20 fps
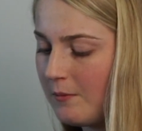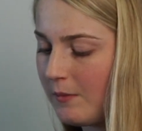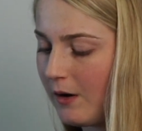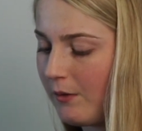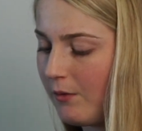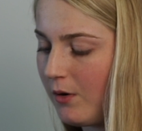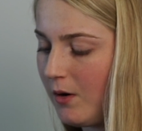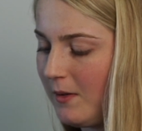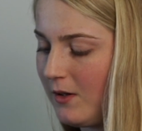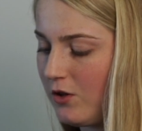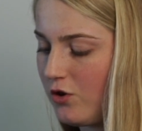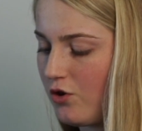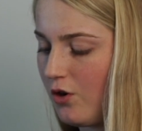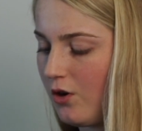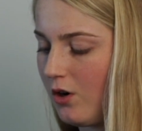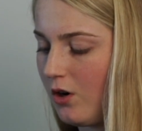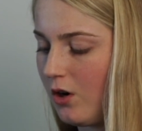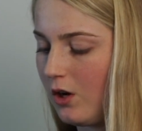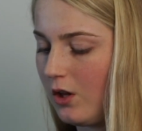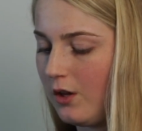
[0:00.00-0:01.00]
But I want to make
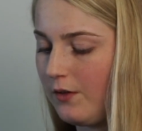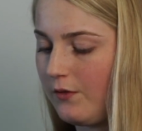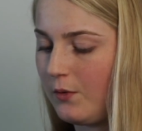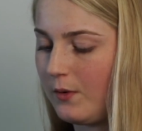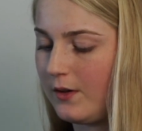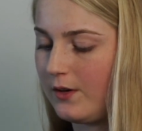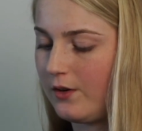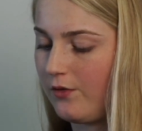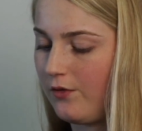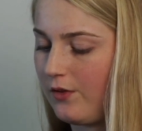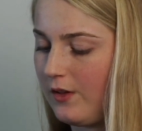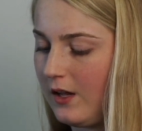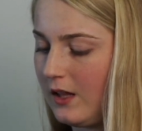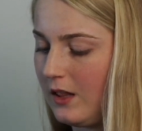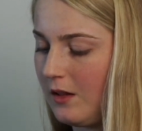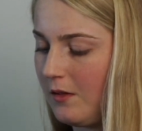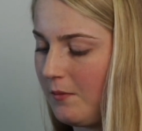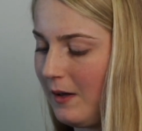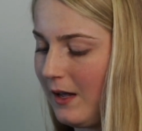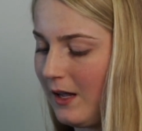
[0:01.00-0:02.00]
sure all of you
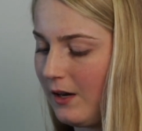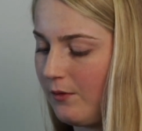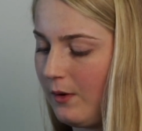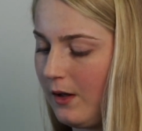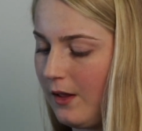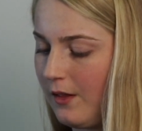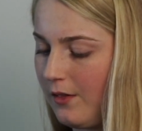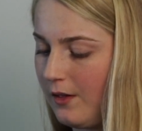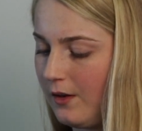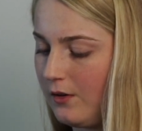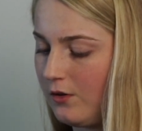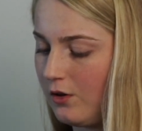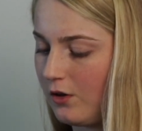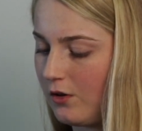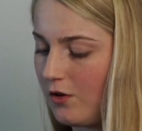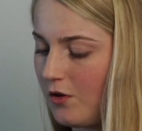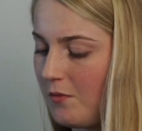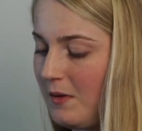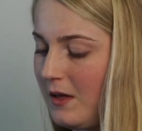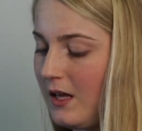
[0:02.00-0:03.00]
understand the bandwidth it
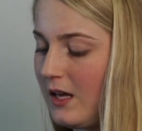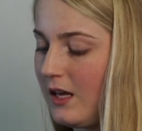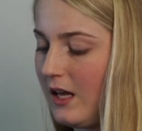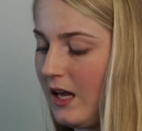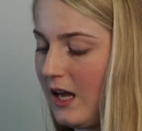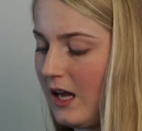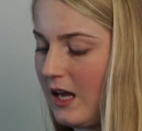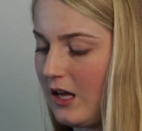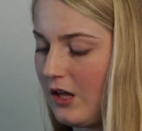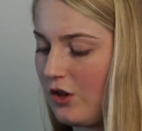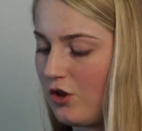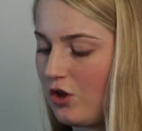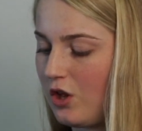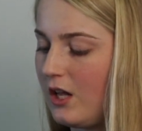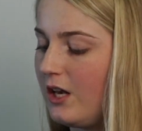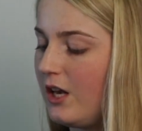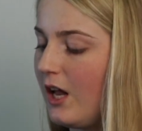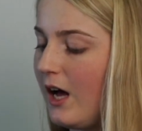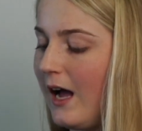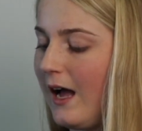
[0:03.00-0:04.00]
took to be engaged
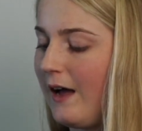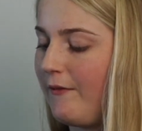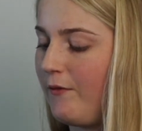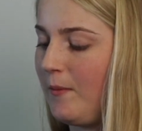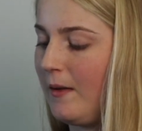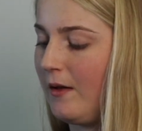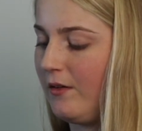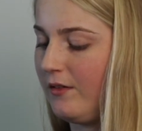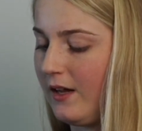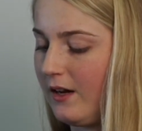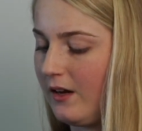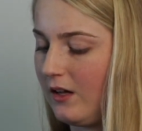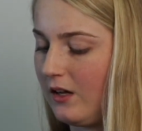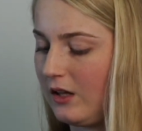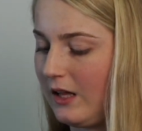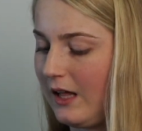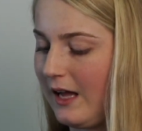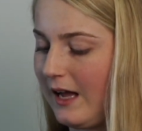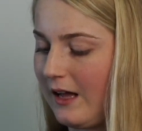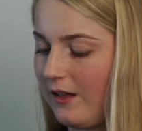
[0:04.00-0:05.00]
and not have a meltdown
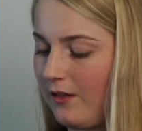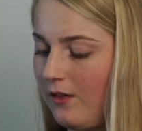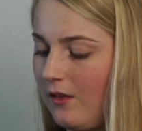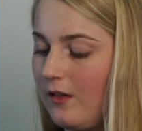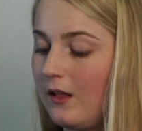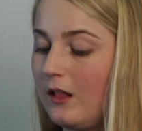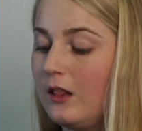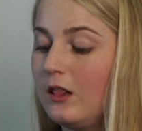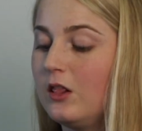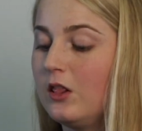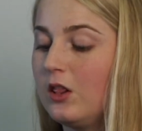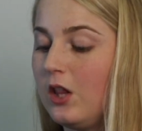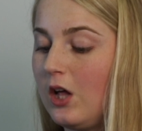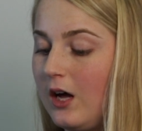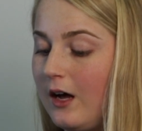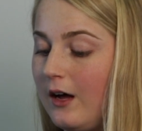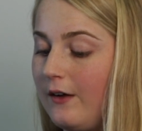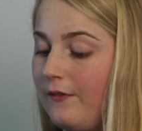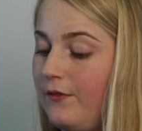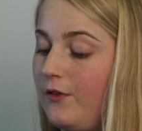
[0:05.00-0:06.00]
in class is a
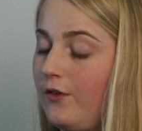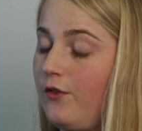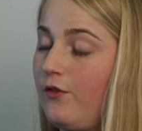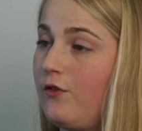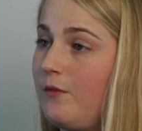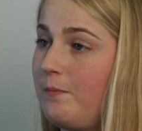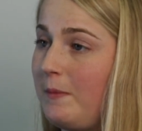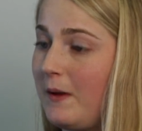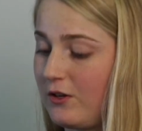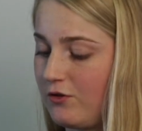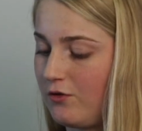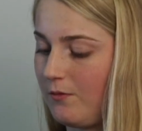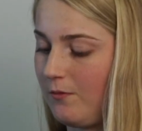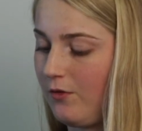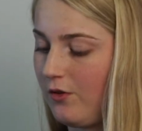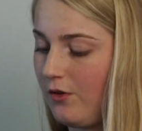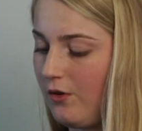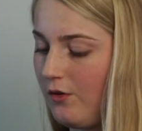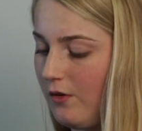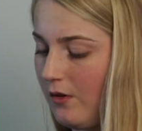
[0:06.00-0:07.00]
lot for spectrum
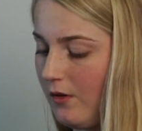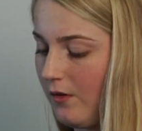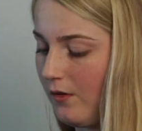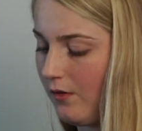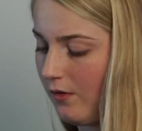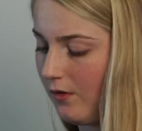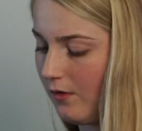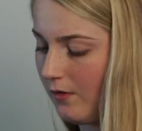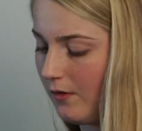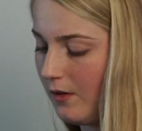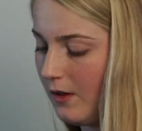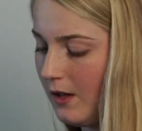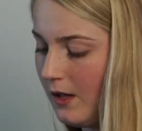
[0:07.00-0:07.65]
students.